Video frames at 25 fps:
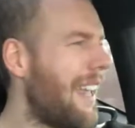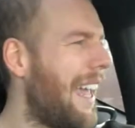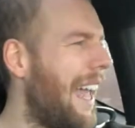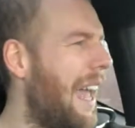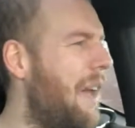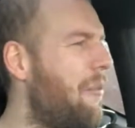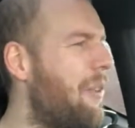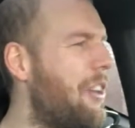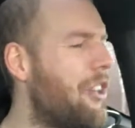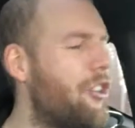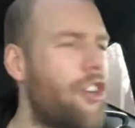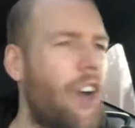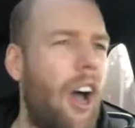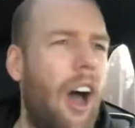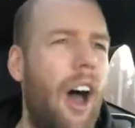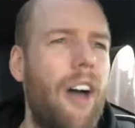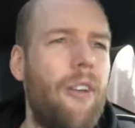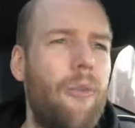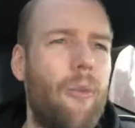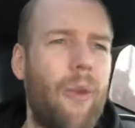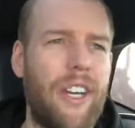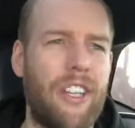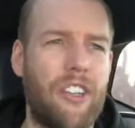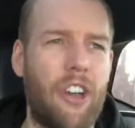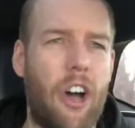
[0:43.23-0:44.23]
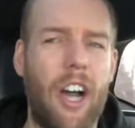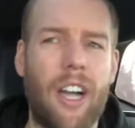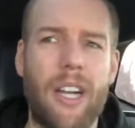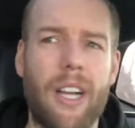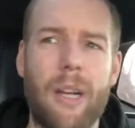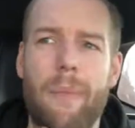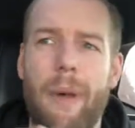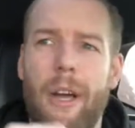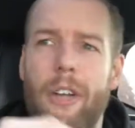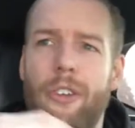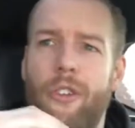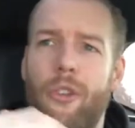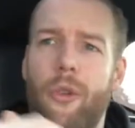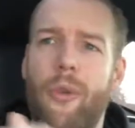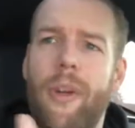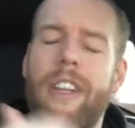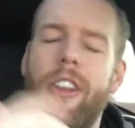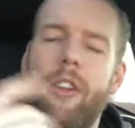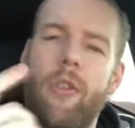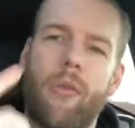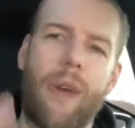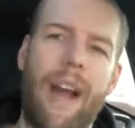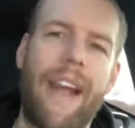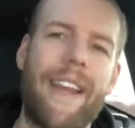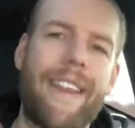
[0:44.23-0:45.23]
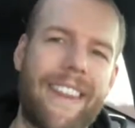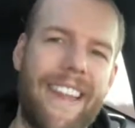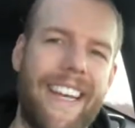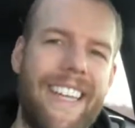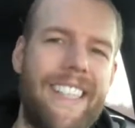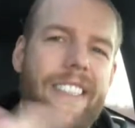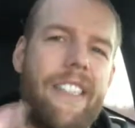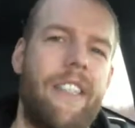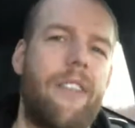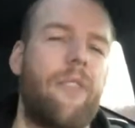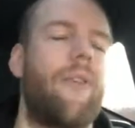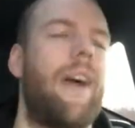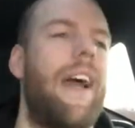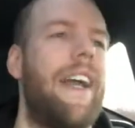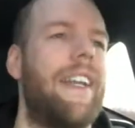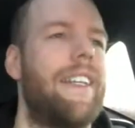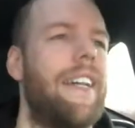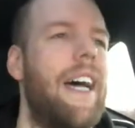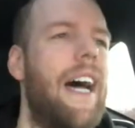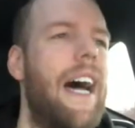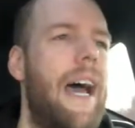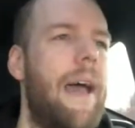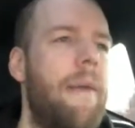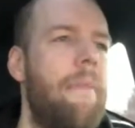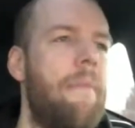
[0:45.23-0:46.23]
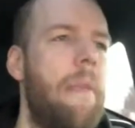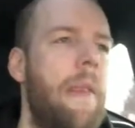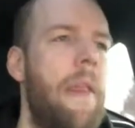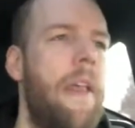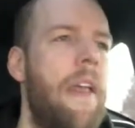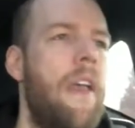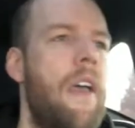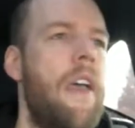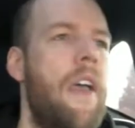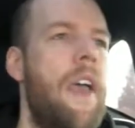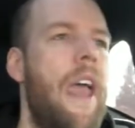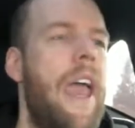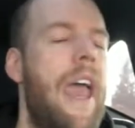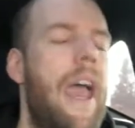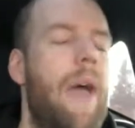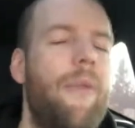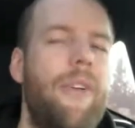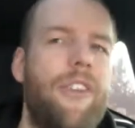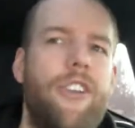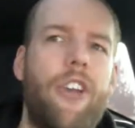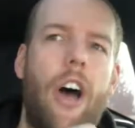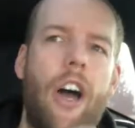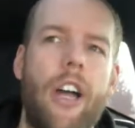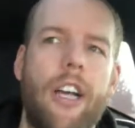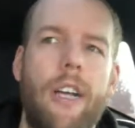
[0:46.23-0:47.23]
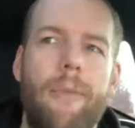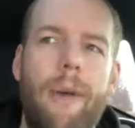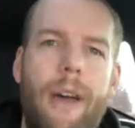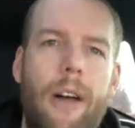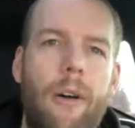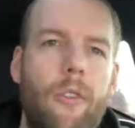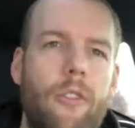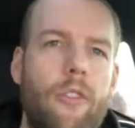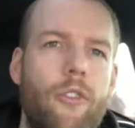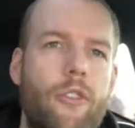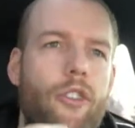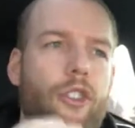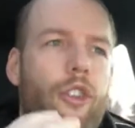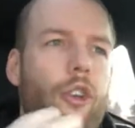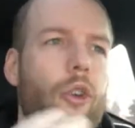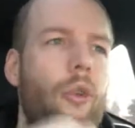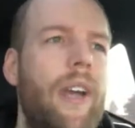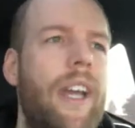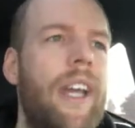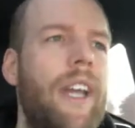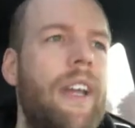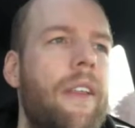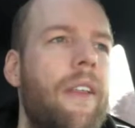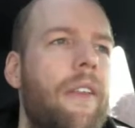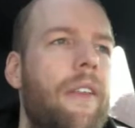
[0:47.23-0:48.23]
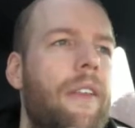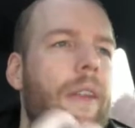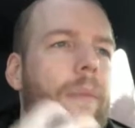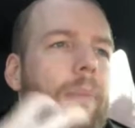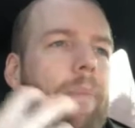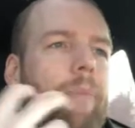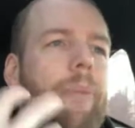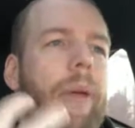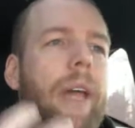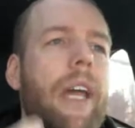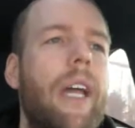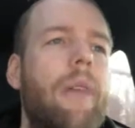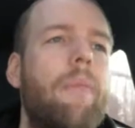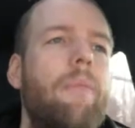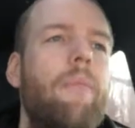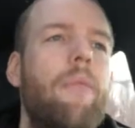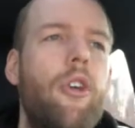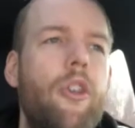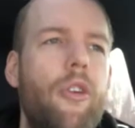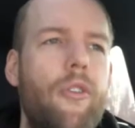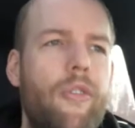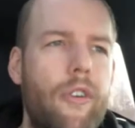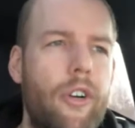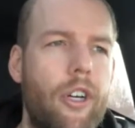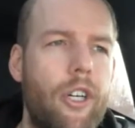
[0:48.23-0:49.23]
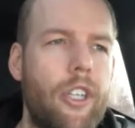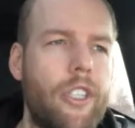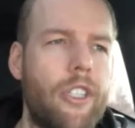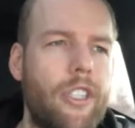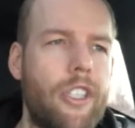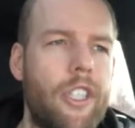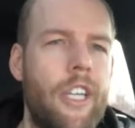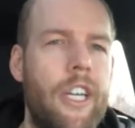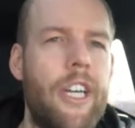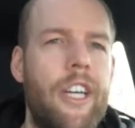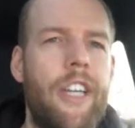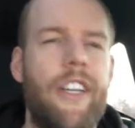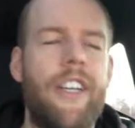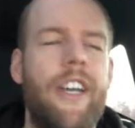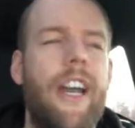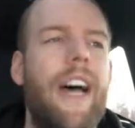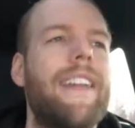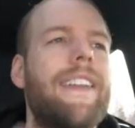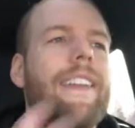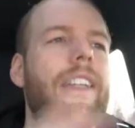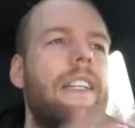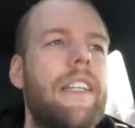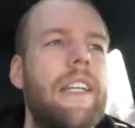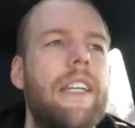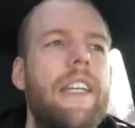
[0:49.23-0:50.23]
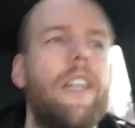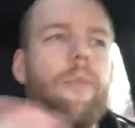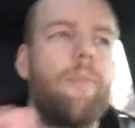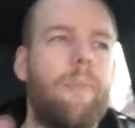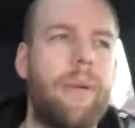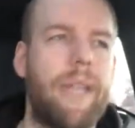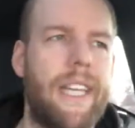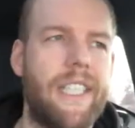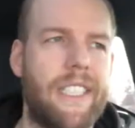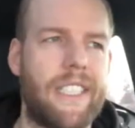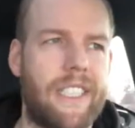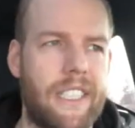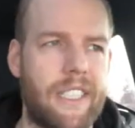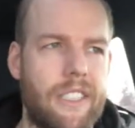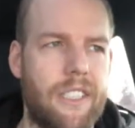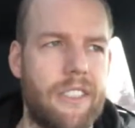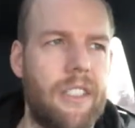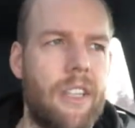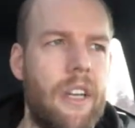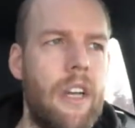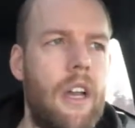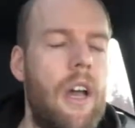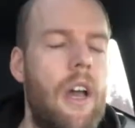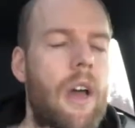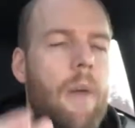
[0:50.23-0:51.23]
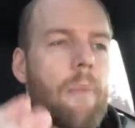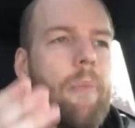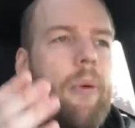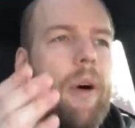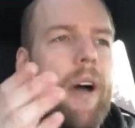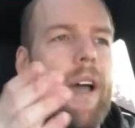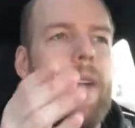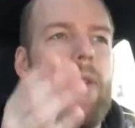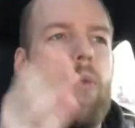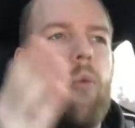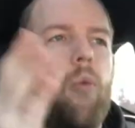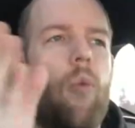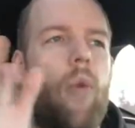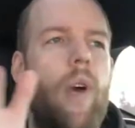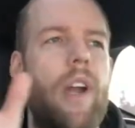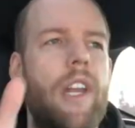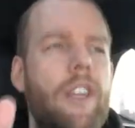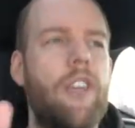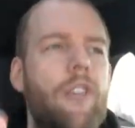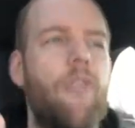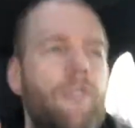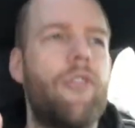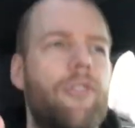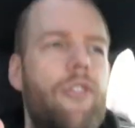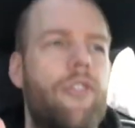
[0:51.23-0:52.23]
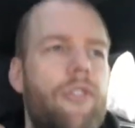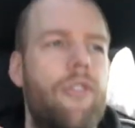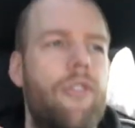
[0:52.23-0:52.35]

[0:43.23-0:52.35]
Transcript: And we, we talk about doing the right things at the right time. And we talk about doing the big movers, not the little pieces. But when you